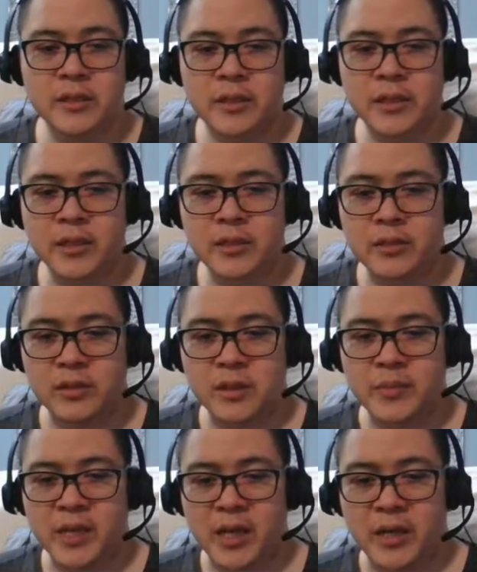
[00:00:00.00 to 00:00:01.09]
is going to
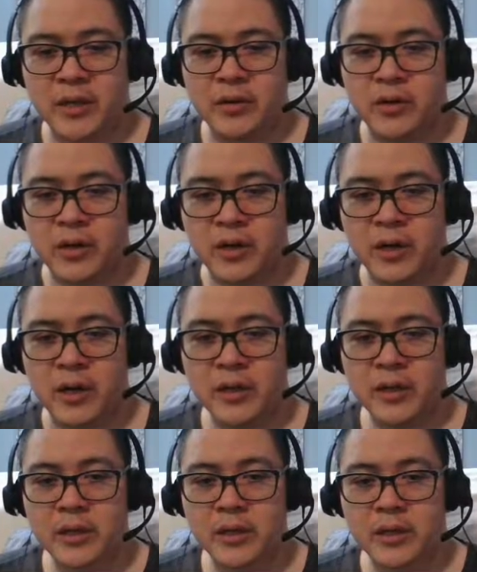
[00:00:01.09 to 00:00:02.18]
be any good or not.
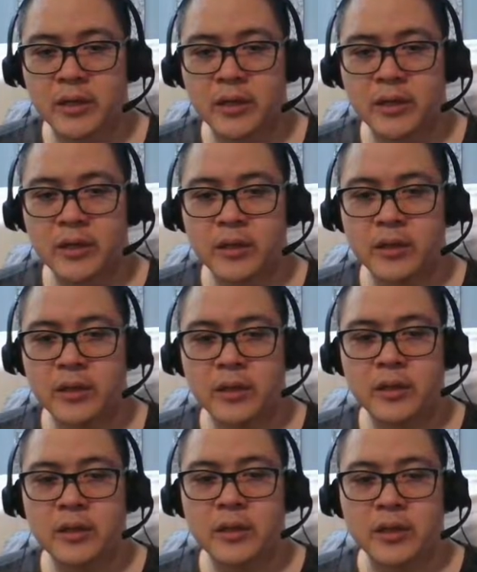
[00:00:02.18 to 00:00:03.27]

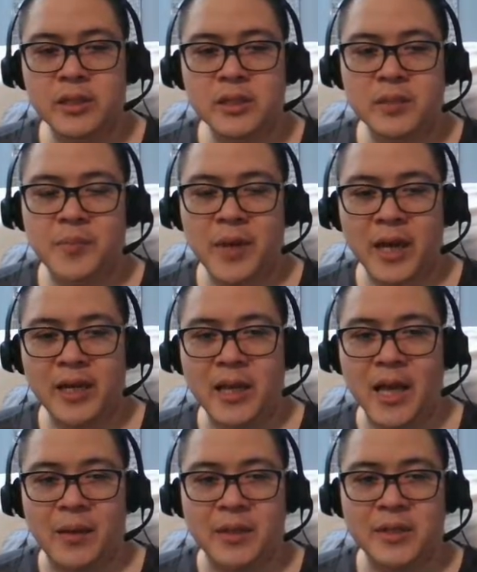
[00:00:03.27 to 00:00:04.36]
No, this is pet
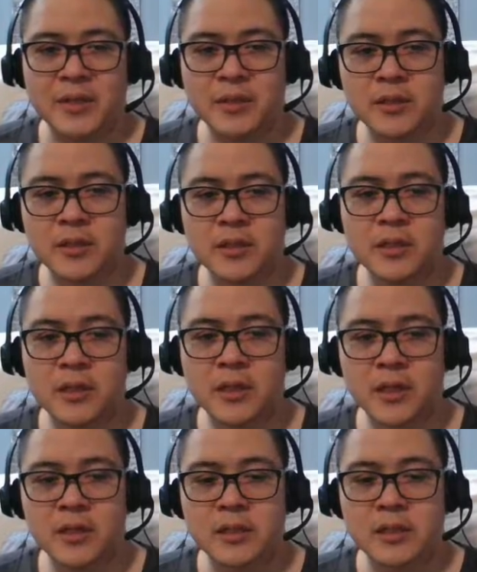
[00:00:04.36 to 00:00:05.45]
damage
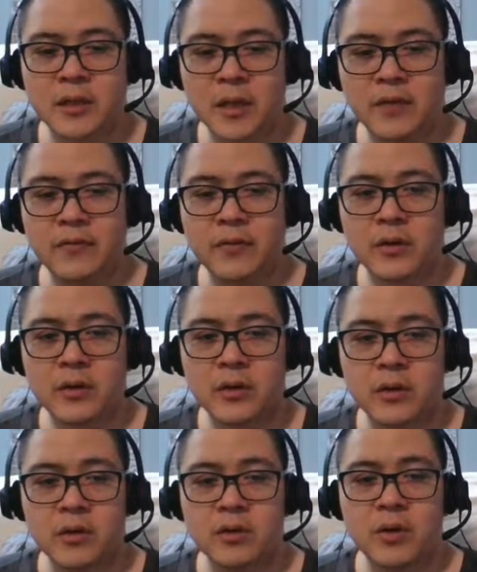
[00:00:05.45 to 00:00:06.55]
and stuff.
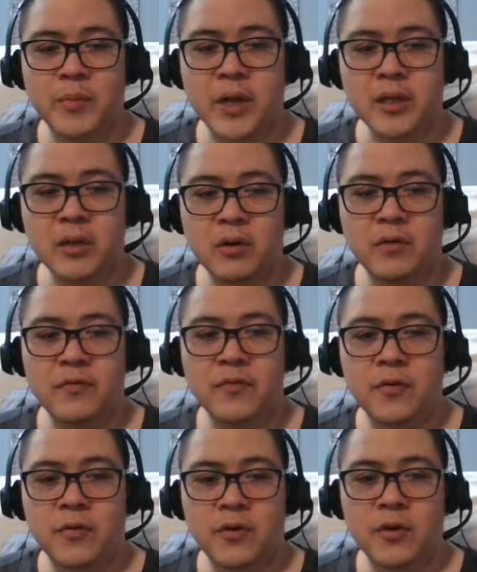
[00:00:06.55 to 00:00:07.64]
We might go
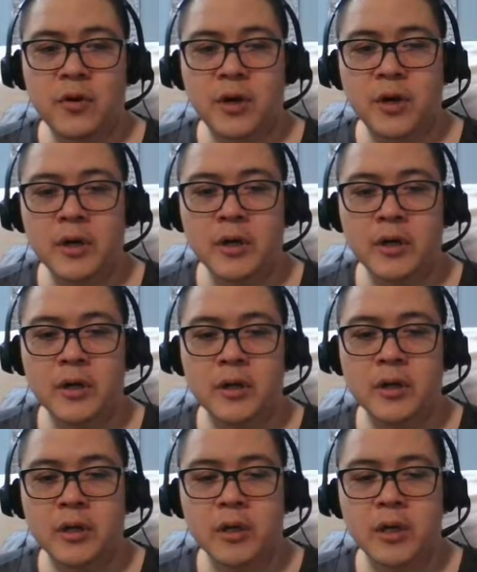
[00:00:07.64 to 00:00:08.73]
for
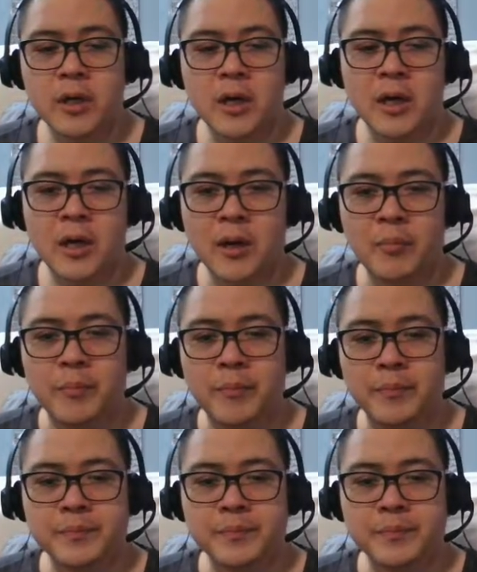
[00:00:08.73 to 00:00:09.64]
having